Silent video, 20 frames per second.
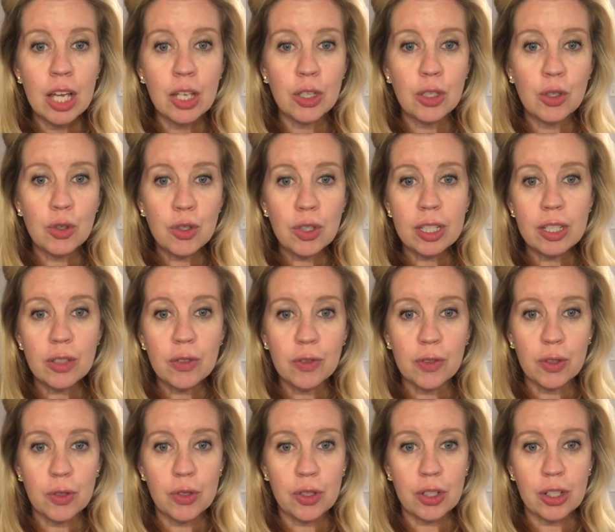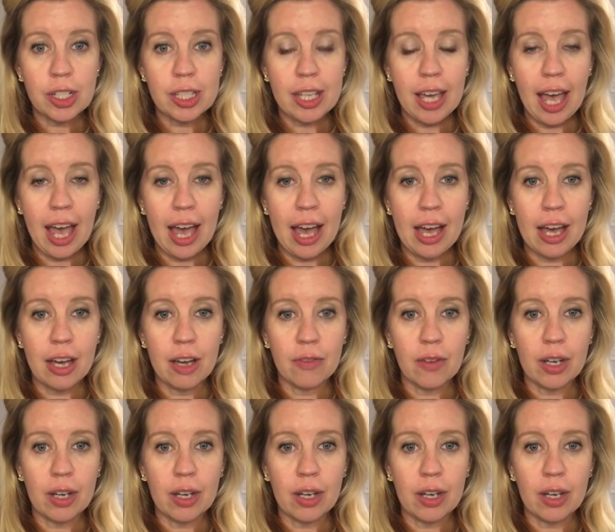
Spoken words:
Usually diffusers have